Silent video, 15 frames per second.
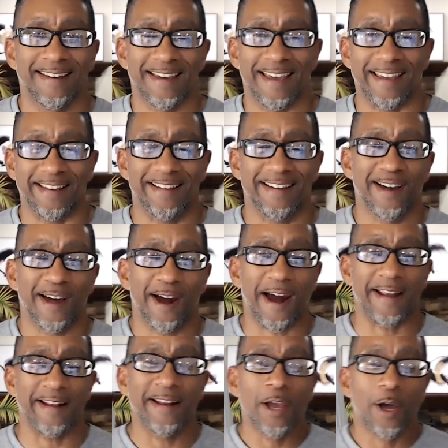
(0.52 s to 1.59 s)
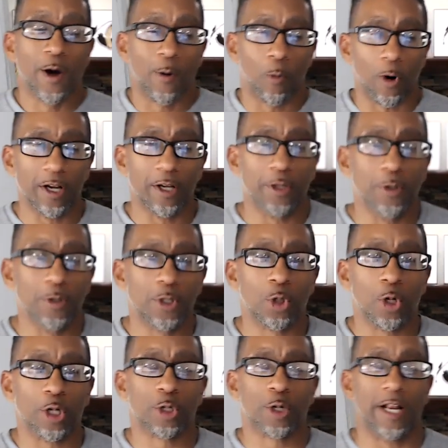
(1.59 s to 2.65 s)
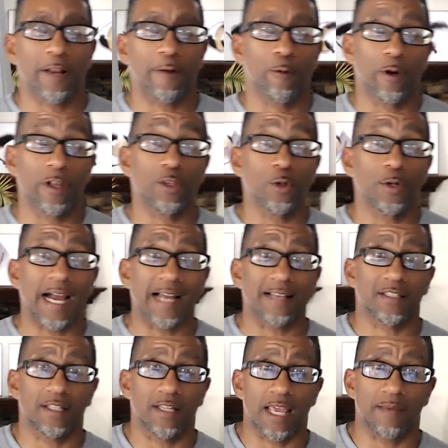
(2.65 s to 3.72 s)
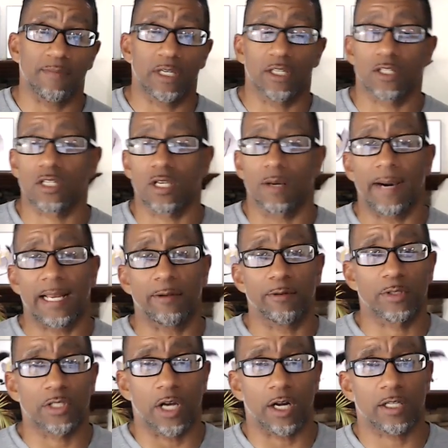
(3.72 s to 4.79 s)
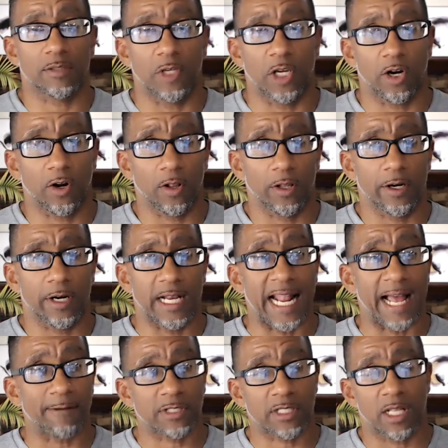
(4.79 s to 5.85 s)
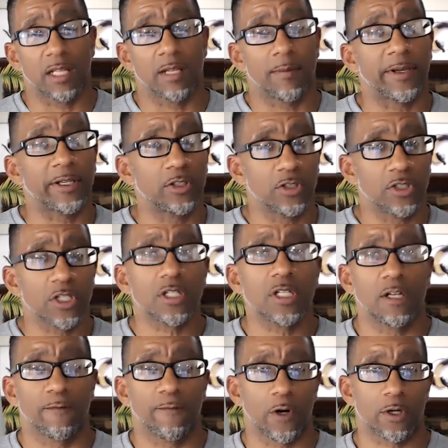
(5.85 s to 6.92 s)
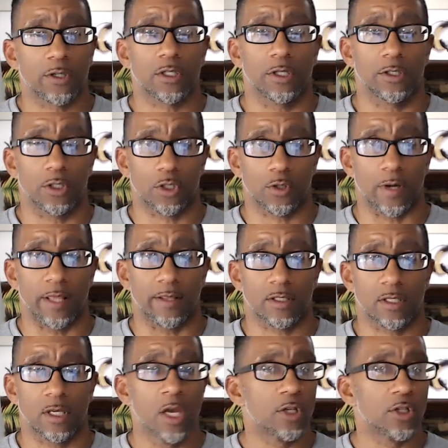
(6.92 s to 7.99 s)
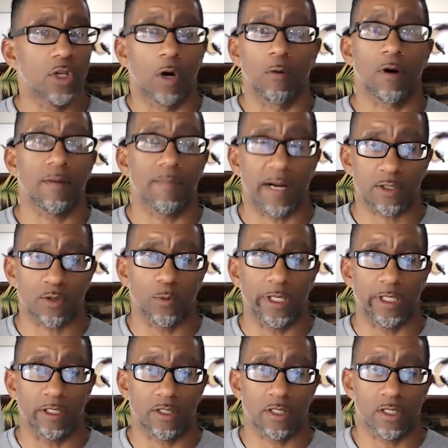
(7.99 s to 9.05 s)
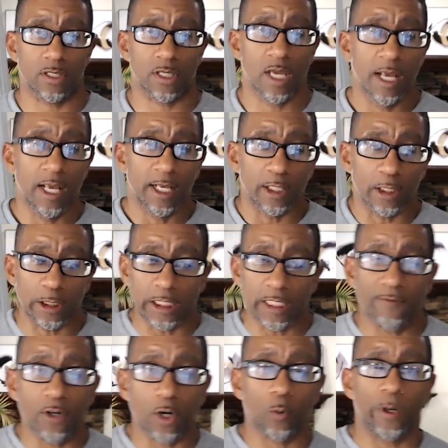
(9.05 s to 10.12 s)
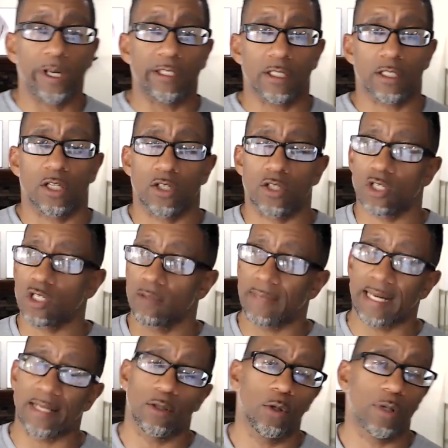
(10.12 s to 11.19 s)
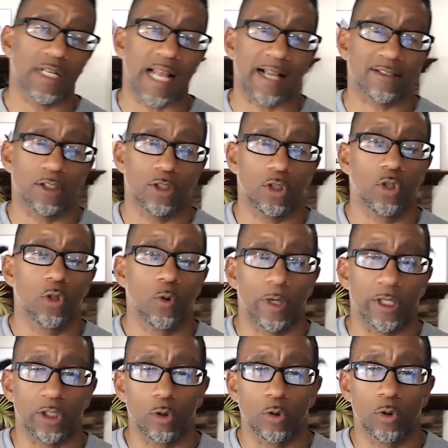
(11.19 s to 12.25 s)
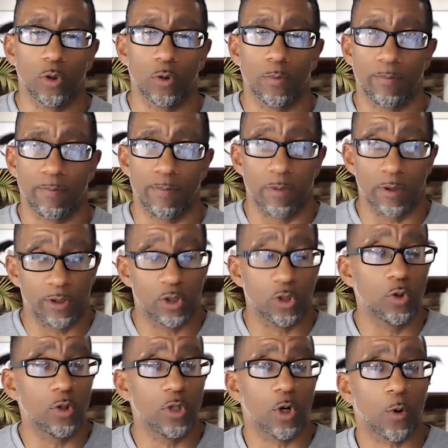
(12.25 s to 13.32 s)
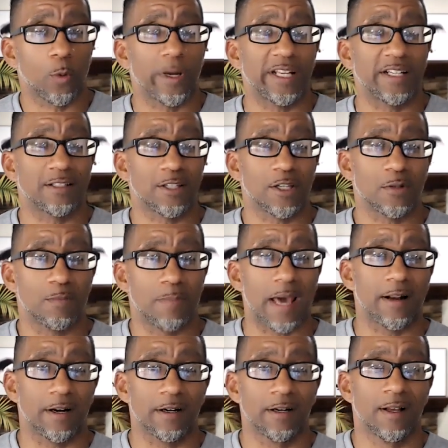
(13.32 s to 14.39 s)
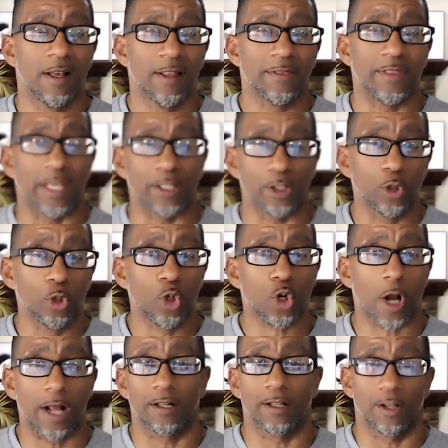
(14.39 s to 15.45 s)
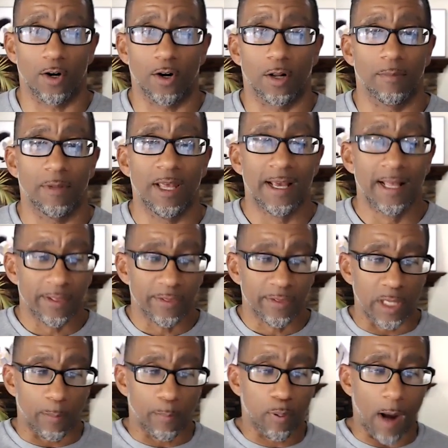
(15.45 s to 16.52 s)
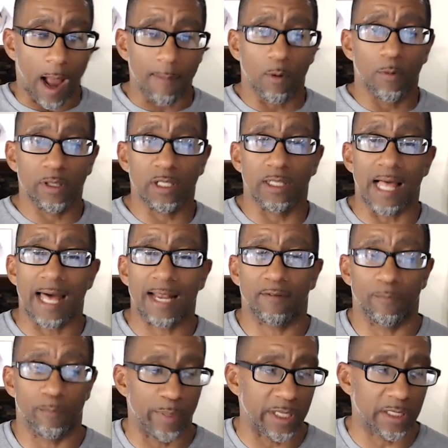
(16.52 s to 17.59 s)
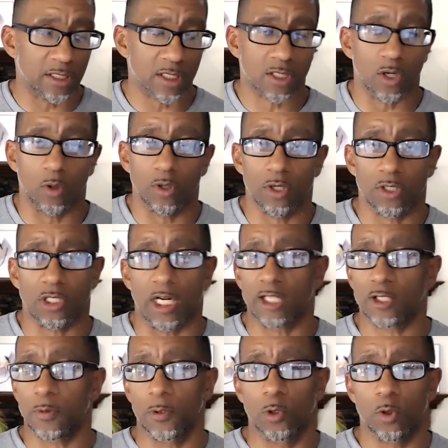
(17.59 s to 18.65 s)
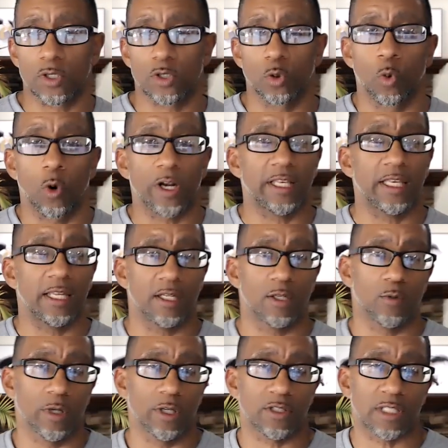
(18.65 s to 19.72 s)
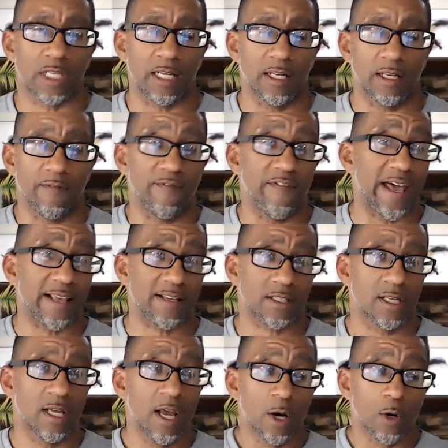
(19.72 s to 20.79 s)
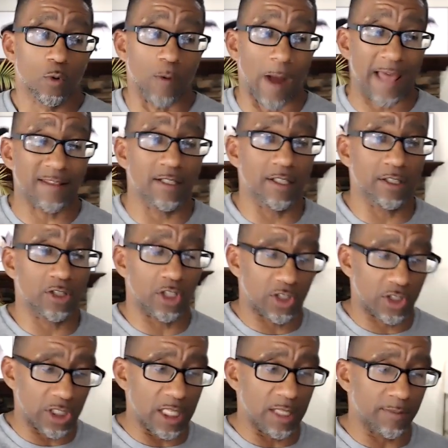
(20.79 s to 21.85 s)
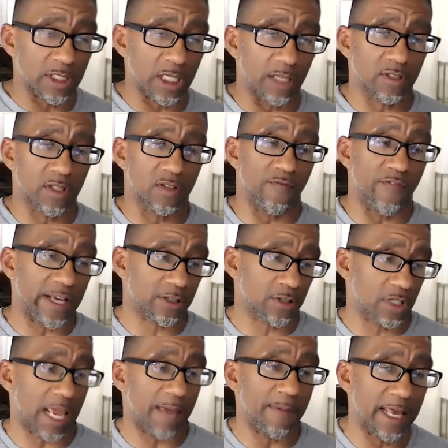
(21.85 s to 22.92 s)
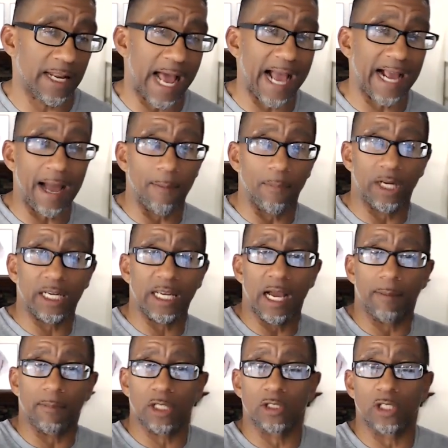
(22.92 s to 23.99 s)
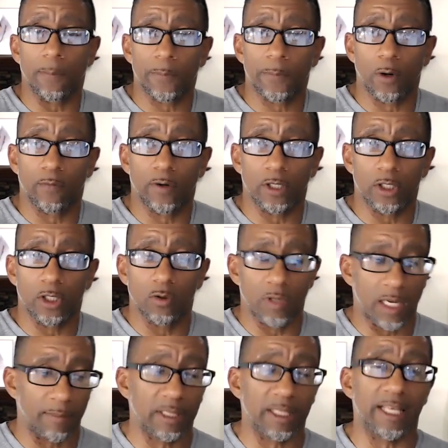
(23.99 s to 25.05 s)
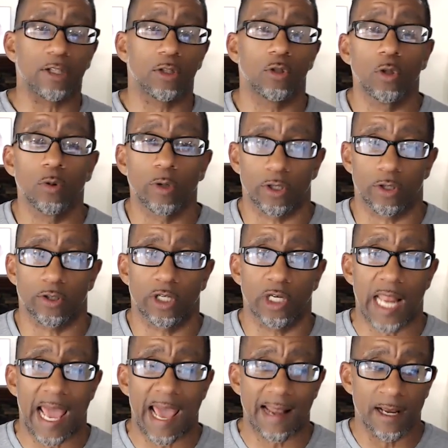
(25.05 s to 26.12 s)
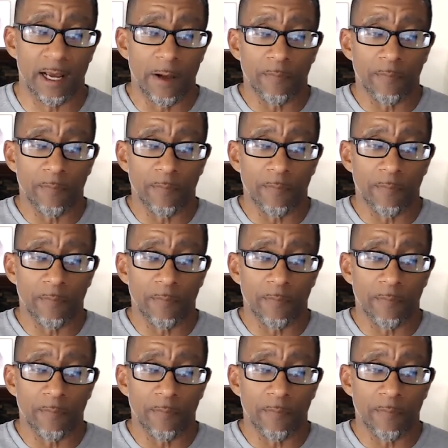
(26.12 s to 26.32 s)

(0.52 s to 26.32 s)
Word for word: Hey, all right. Wanted to do a short training with you guys today because somebody was talking to me earlier and I was telling them, like, you just need to focus on your strengths. Don't worry about your weaknesses. Leave your weaknesses to somebody who can actually do what you do, but do your weaknesses better than you trying to learn them. The problem with a lot of business owners and entrepreneurs who want to get into real estate and invest, rather than just see themselves as investors, hey man, I got money, I'm going to dump it over to you and I'm going to let you do what you're good at.